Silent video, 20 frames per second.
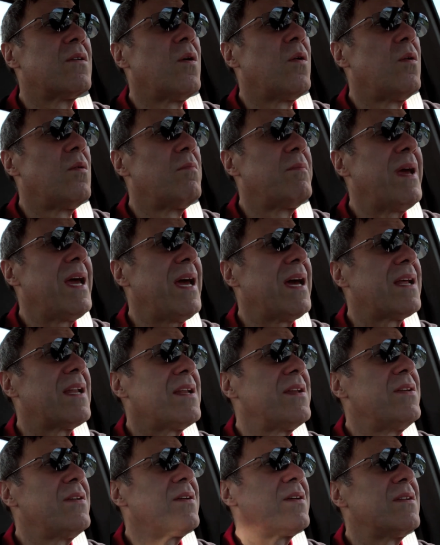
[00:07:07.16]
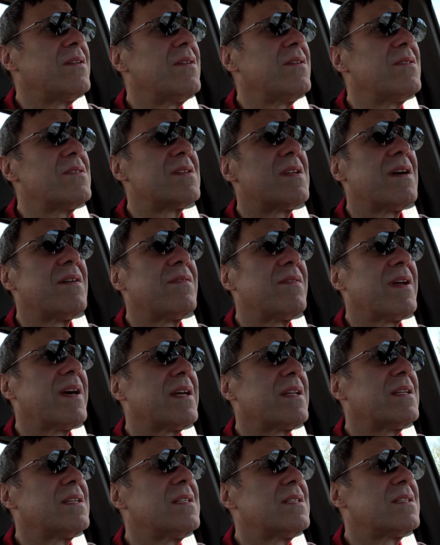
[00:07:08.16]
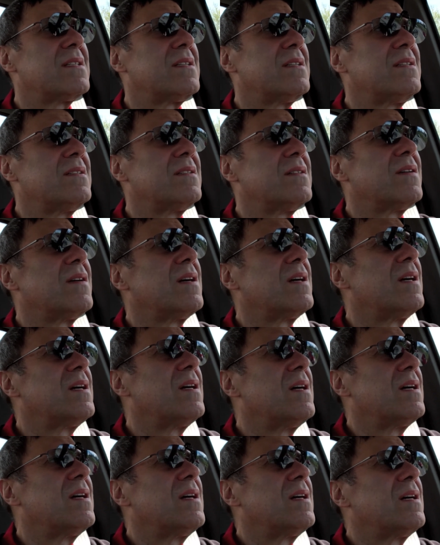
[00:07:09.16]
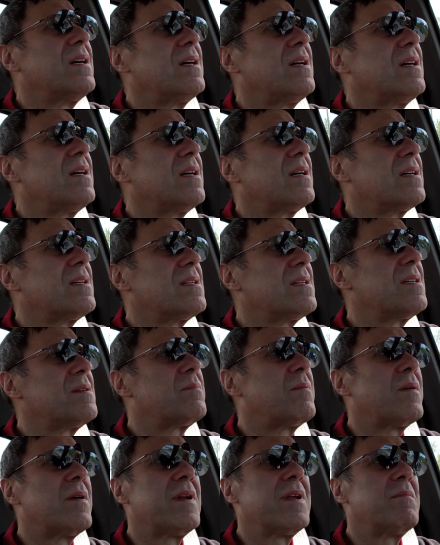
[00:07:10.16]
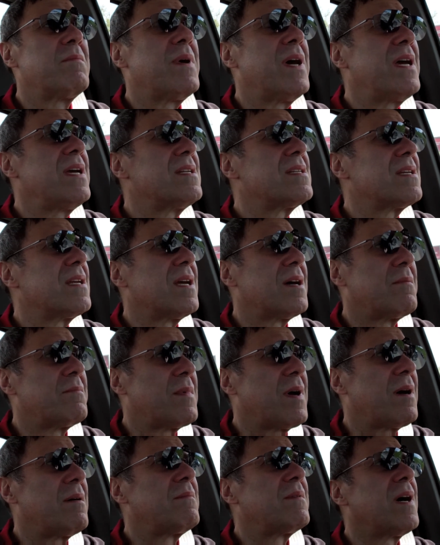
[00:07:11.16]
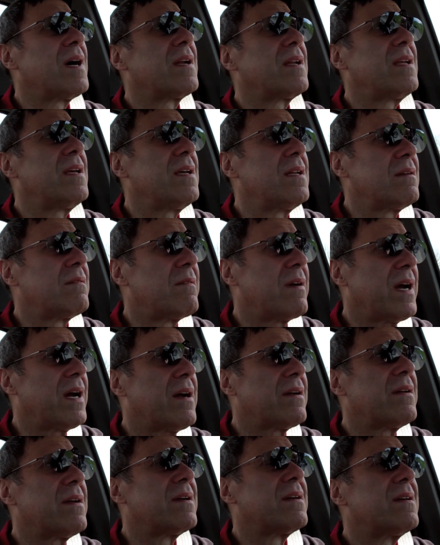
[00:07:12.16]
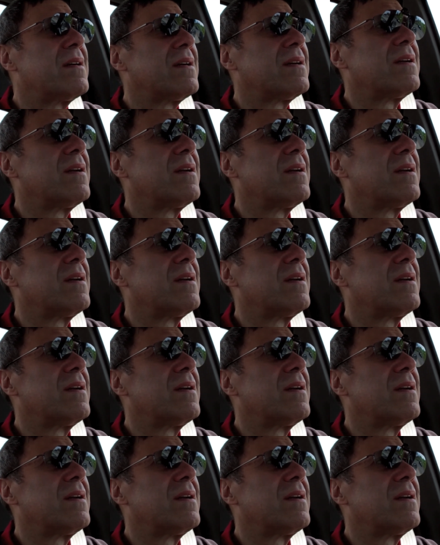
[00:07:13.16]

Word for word: old man and you can do stuff like this too. Because it's pretty amazing. I'm, I'm not kidding around here.